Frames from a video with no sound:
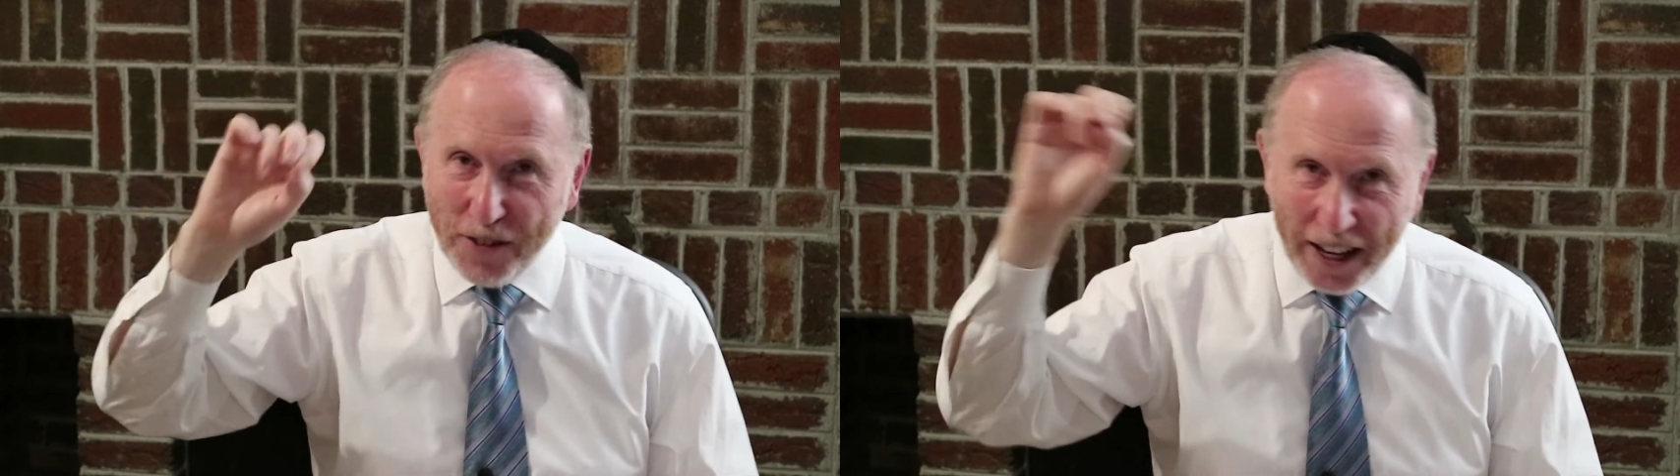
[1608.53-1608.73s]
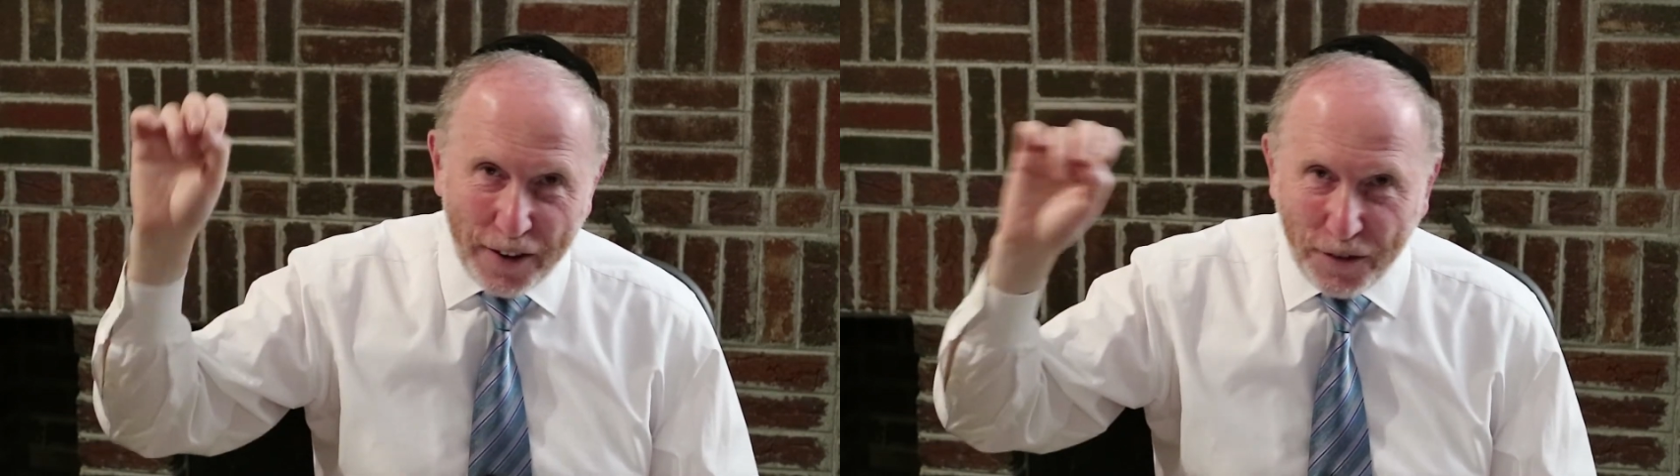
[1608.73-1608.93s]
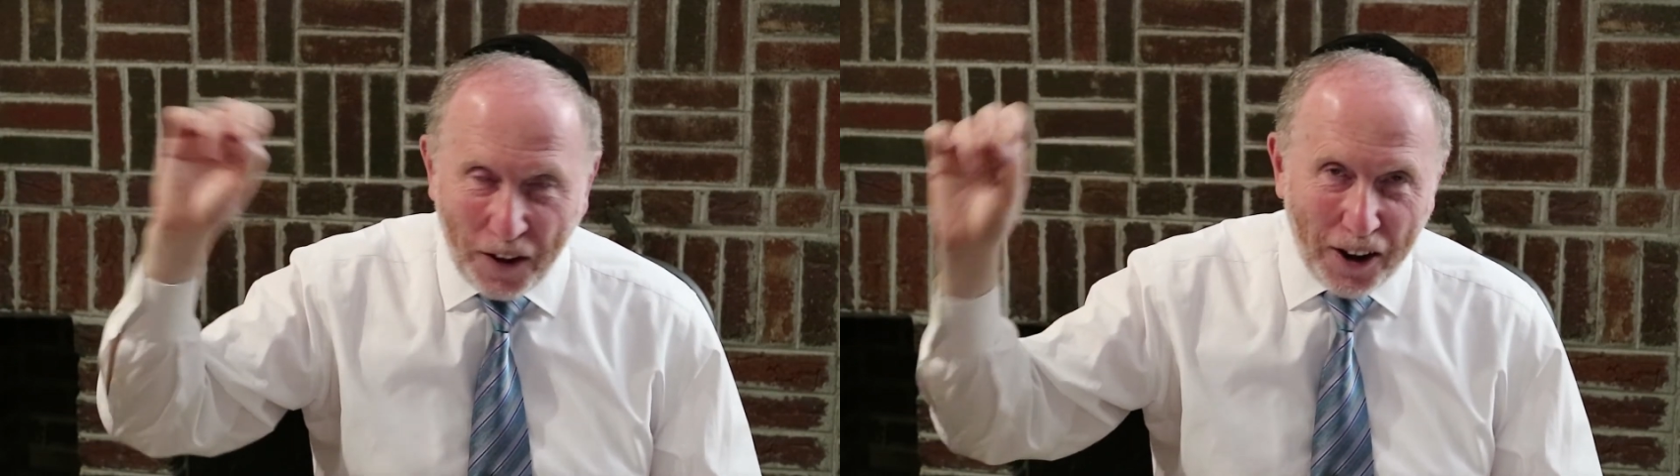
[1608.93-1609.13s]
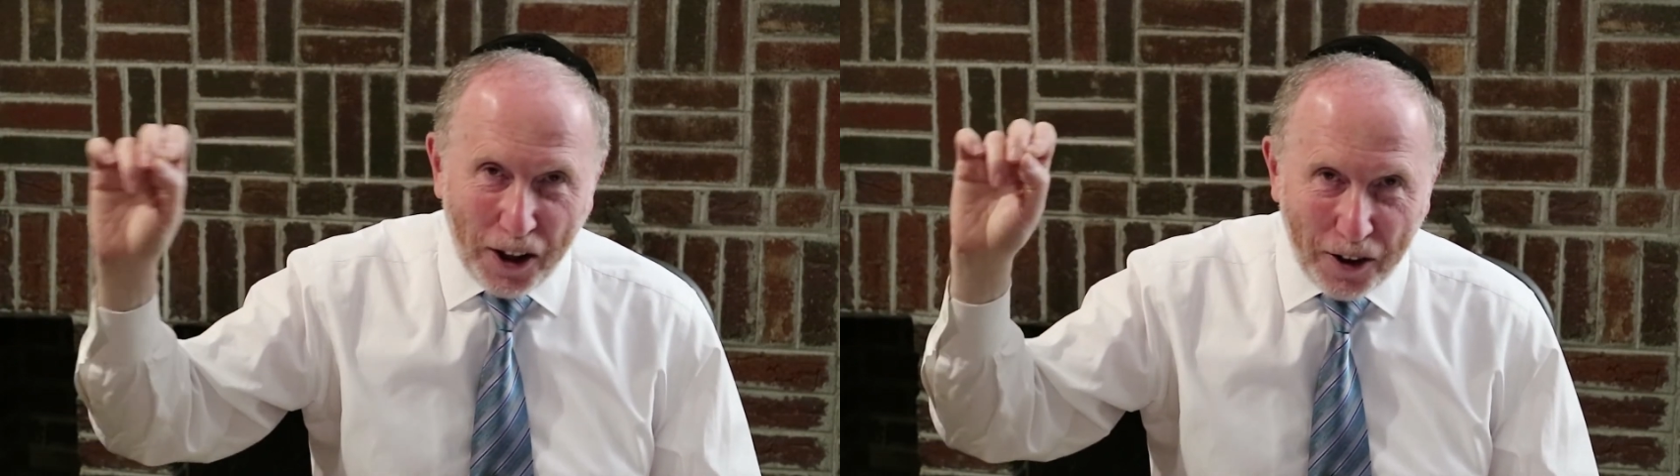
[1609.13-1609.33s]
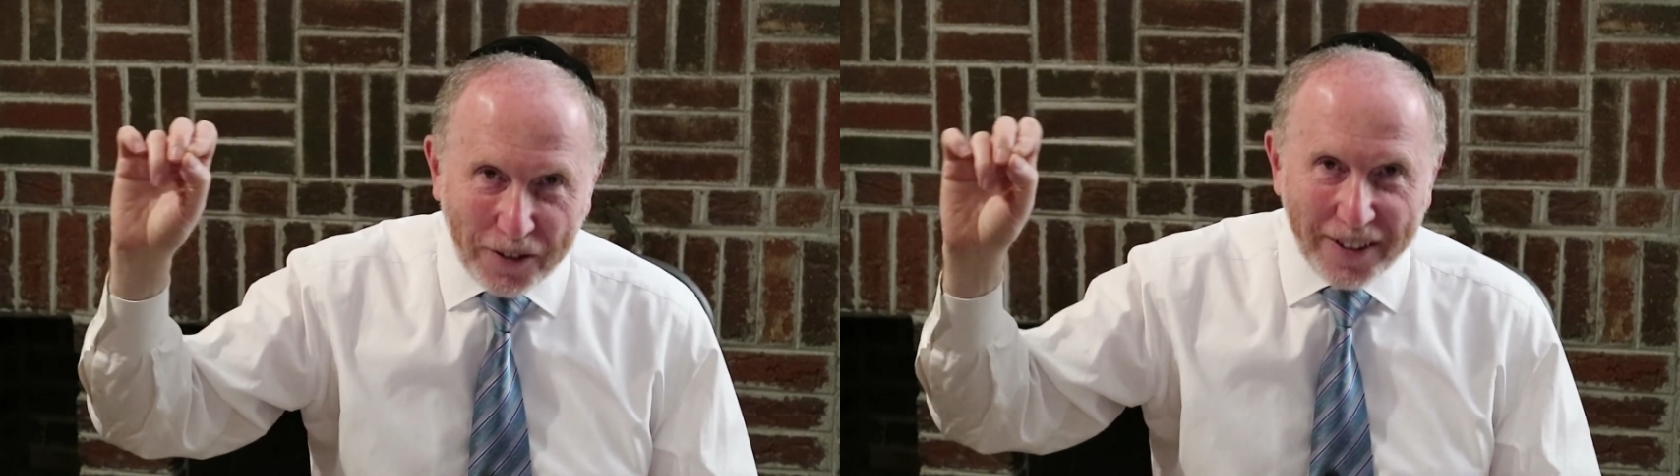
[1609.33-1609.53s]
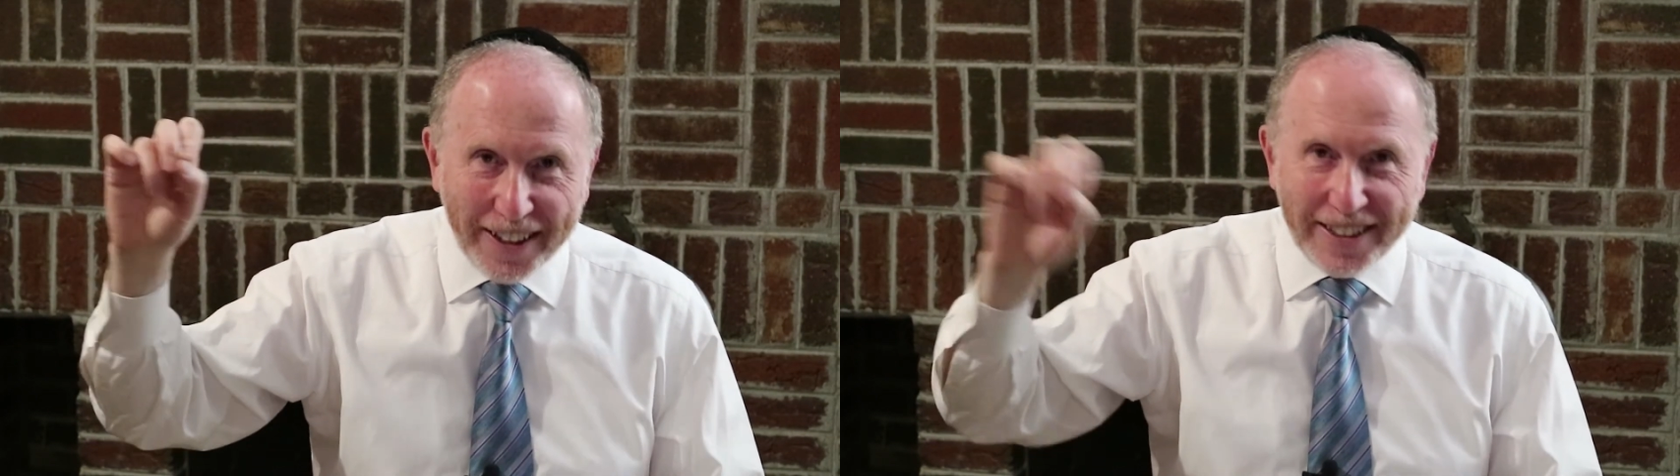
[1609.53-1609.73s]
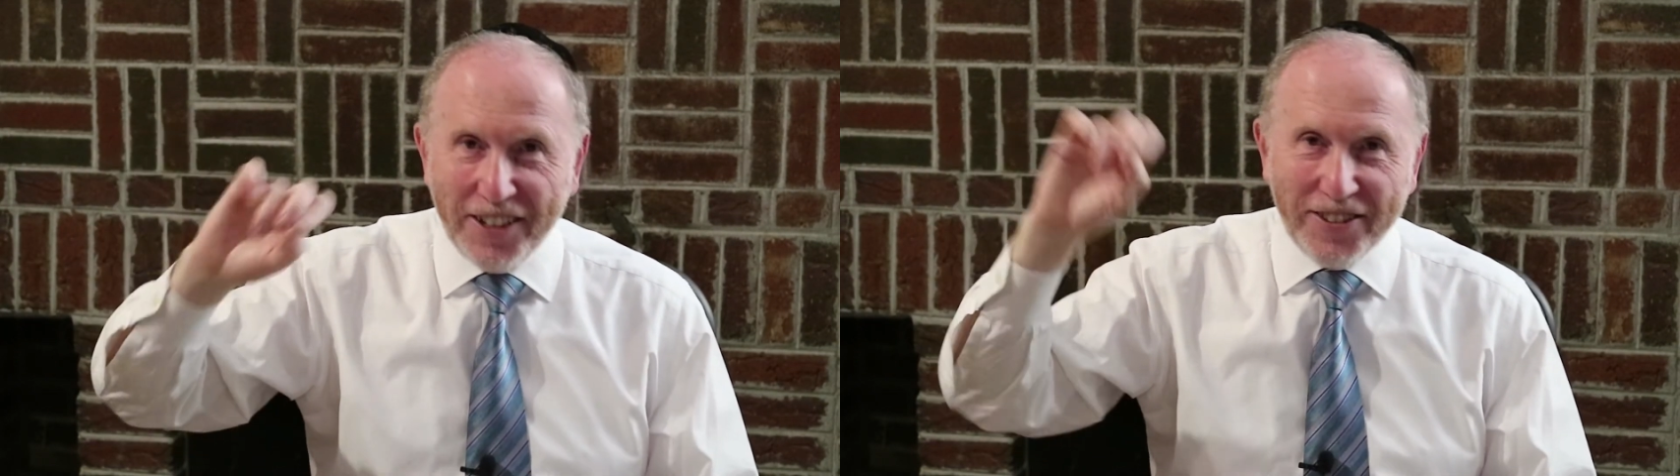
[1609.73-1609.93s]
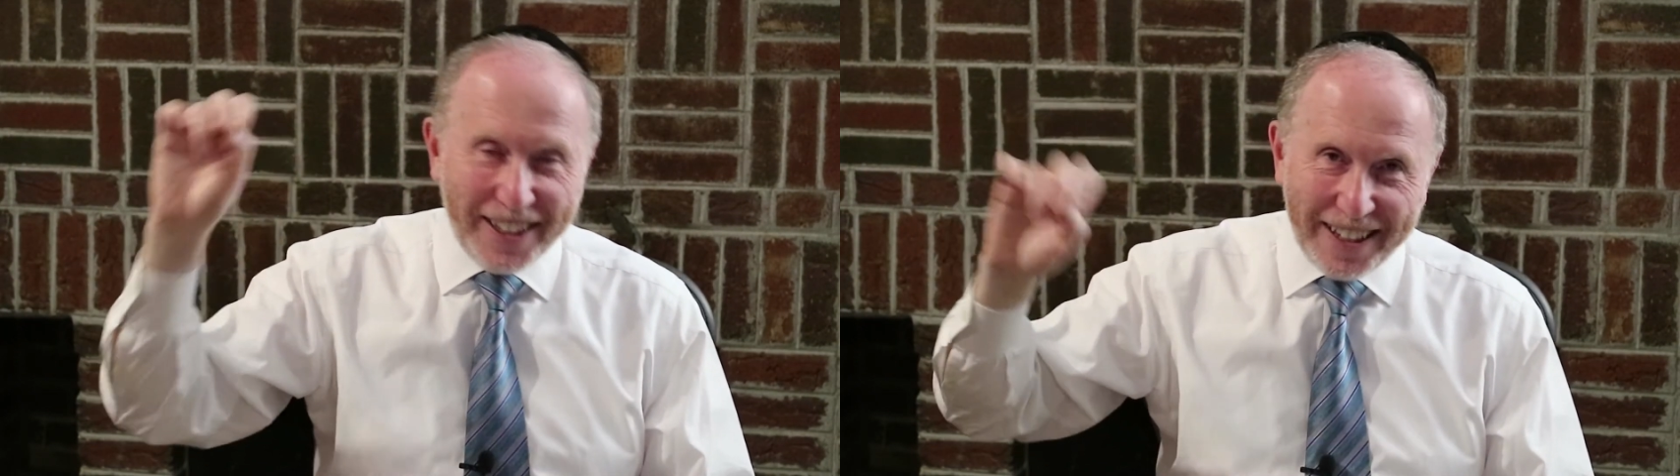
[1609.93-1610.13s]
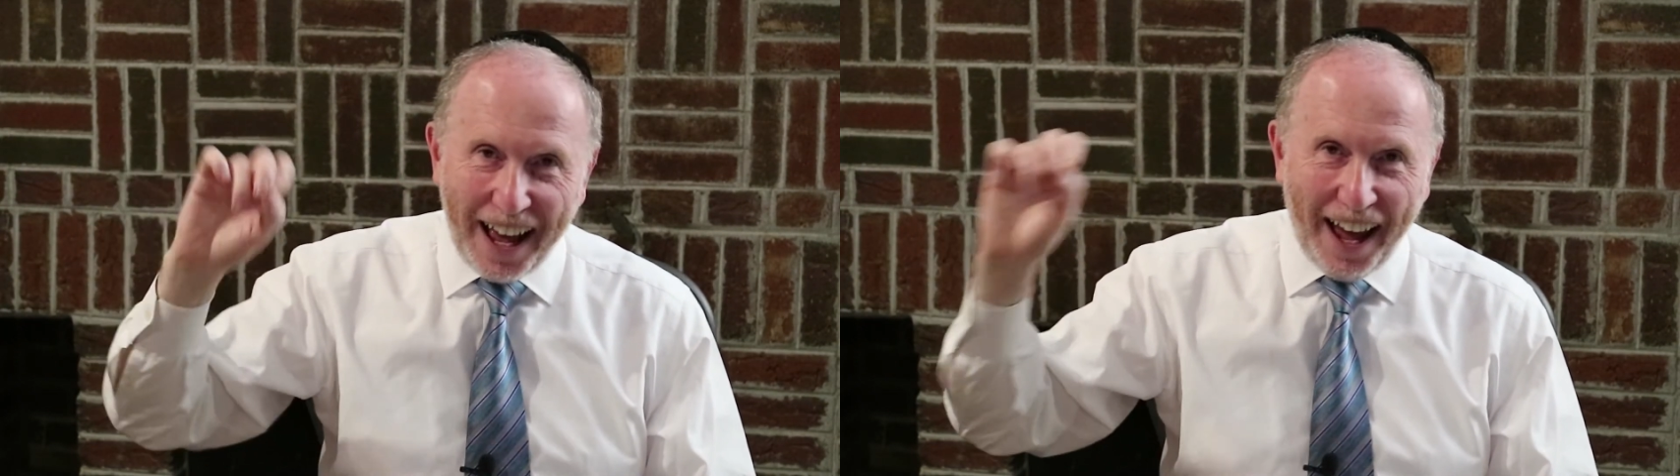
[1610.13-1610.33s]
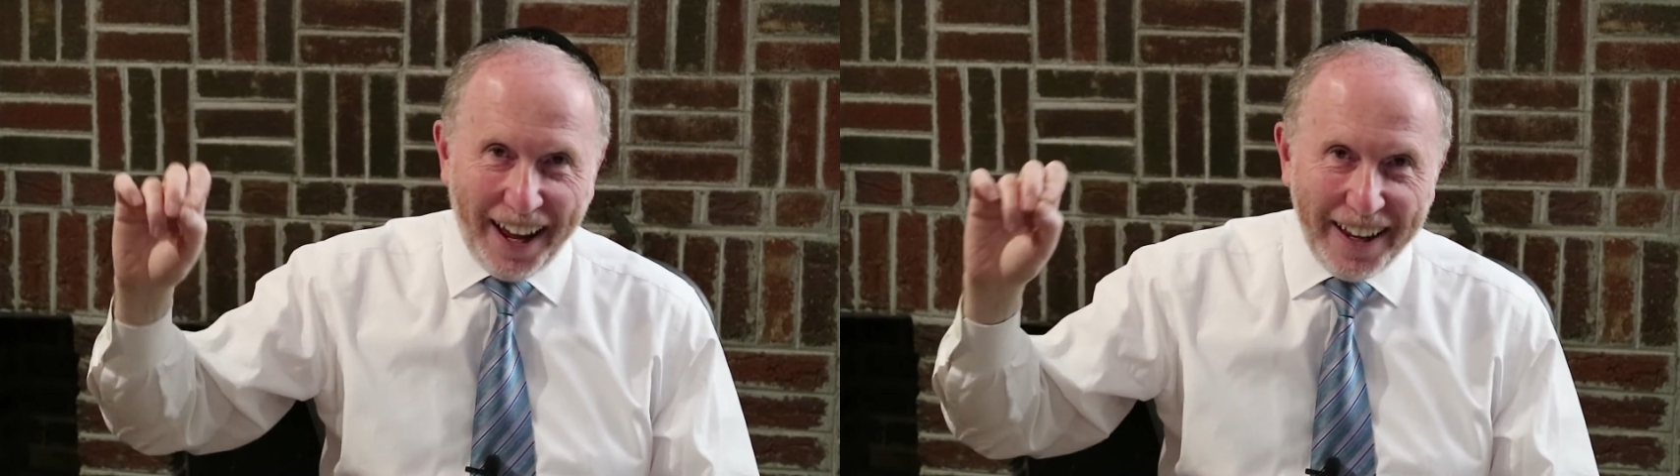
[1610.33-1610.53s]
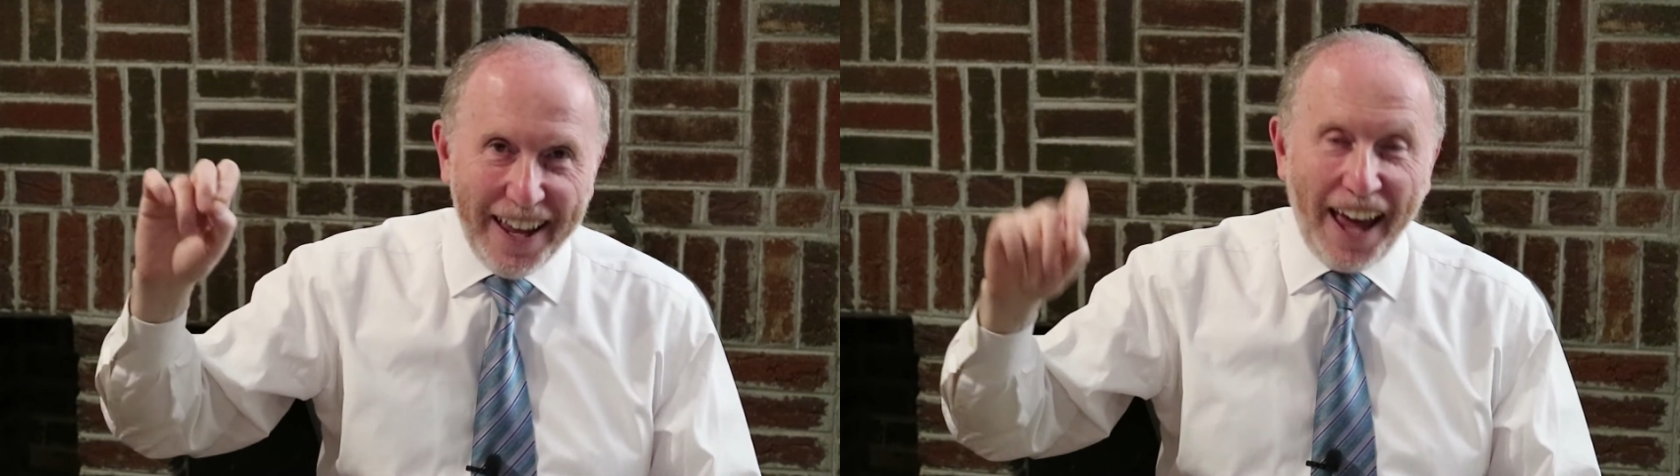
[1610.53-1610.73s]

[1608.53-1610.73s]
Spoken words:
really follow till today,